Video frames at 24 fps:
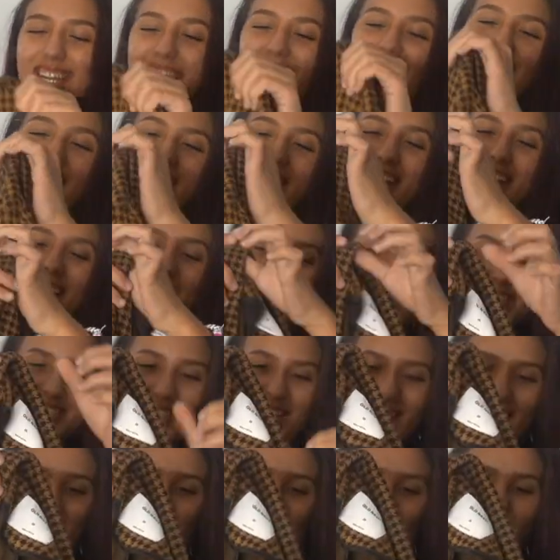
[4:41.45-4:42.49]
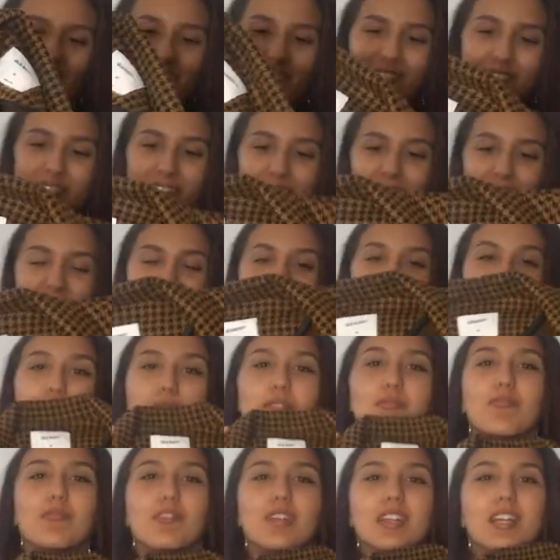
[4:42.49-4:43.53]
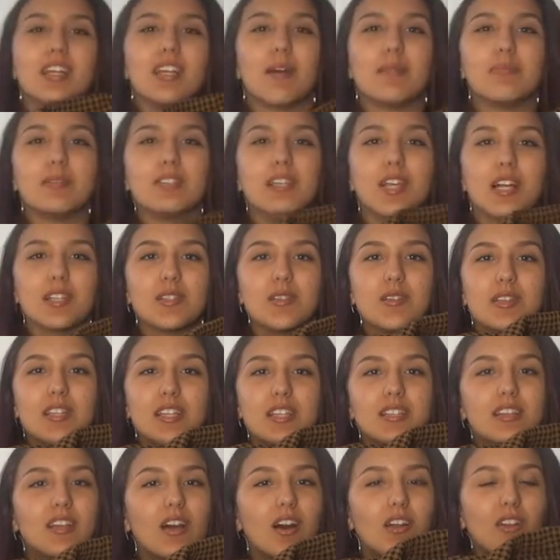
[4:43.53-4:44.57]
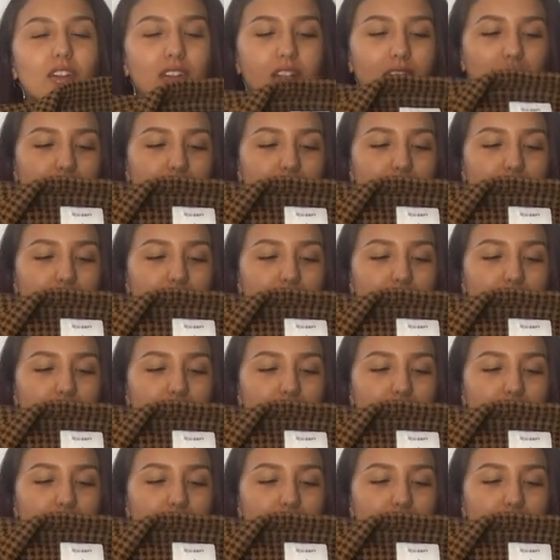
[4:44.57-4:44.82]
Oh my gosh. I don't know why. I've been really obsessed with this color